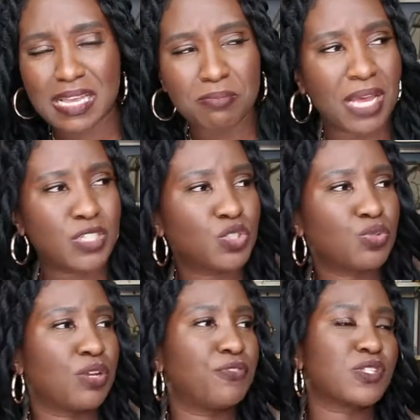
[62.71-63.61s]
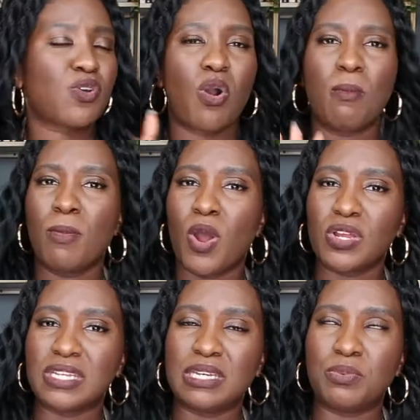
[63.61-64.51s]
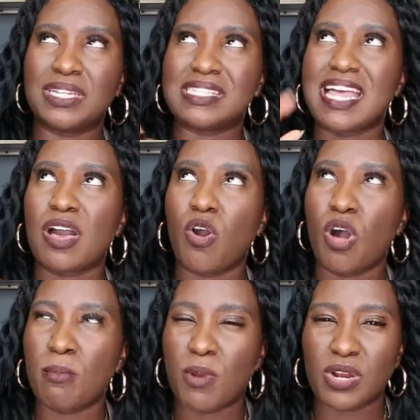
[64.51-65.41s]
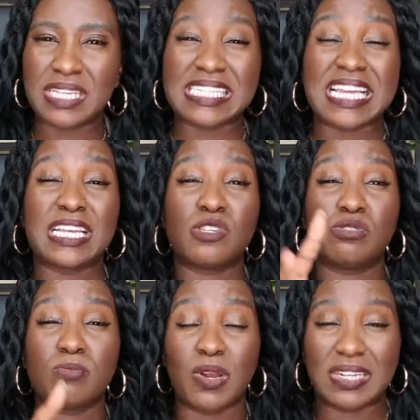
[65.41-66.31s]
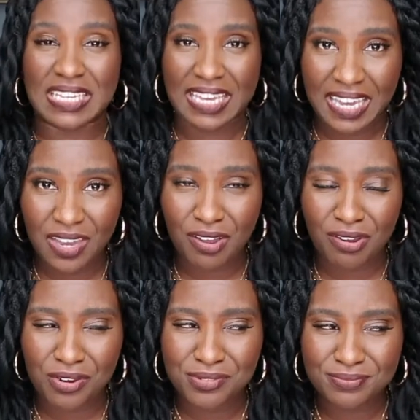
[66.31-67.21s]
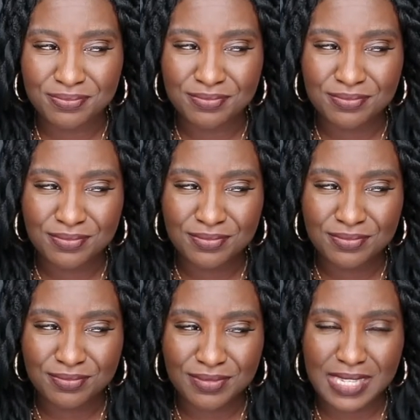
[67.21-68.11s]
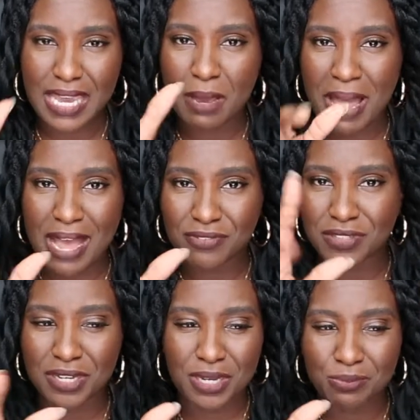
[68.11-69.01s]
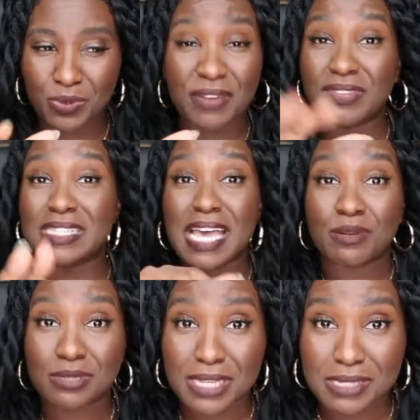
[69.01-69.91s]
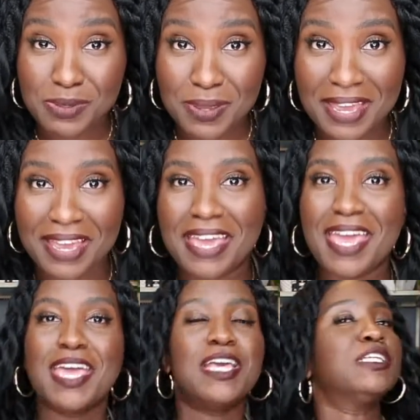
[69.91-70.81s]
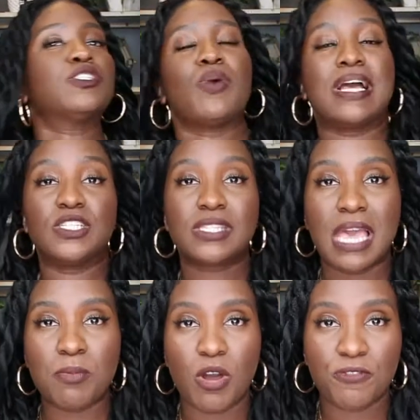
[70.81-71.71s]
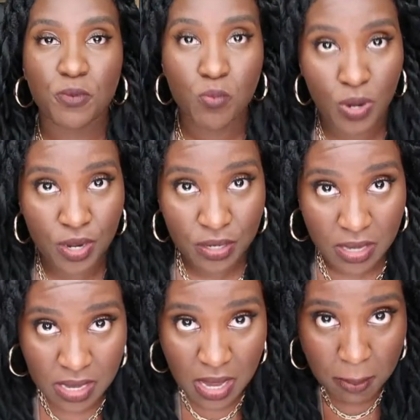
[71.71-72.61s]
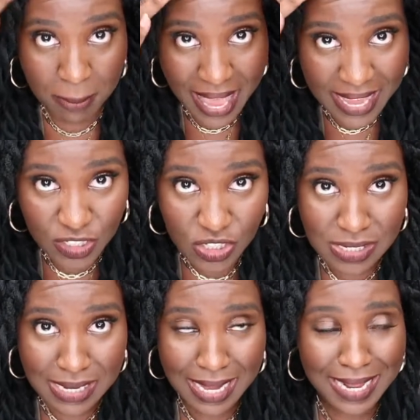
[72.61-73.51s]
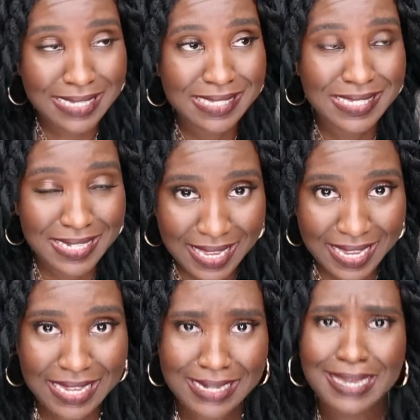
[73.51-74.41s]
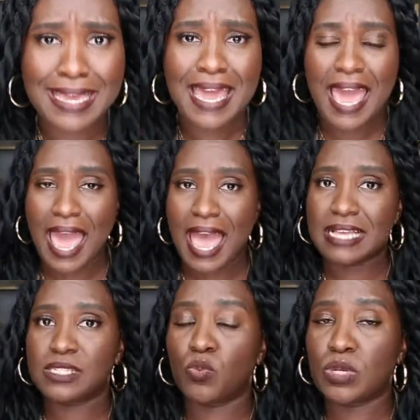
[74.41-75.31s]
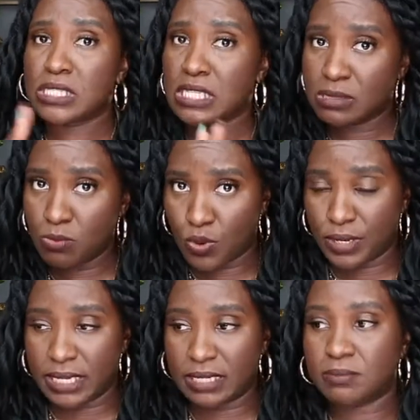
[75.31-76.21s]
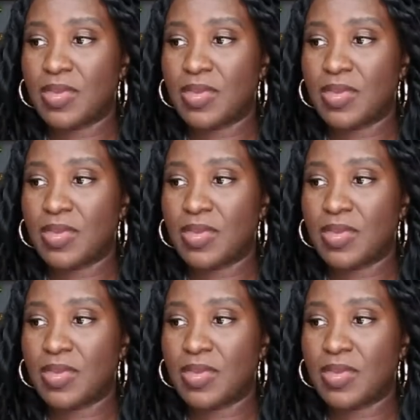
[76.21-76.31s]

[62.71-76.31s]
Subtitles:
I'm not sure if it's called Marley. Well, it's not called Marley because I didn't use Marley here. Yeah, I'm gonna have to whatever the title says. Okay, so I just came off from work. My edges are not as slayed as it was this morning.